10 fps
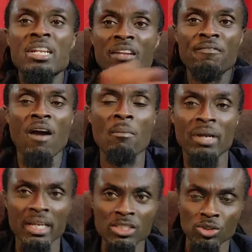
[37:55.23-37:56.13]
that form
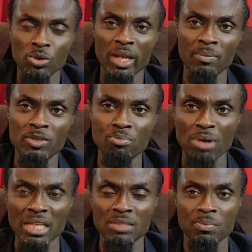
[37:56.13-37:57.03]
against you able to
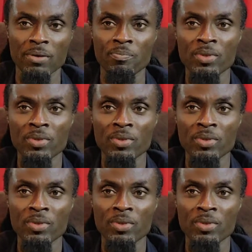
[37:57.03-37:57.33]
prosper.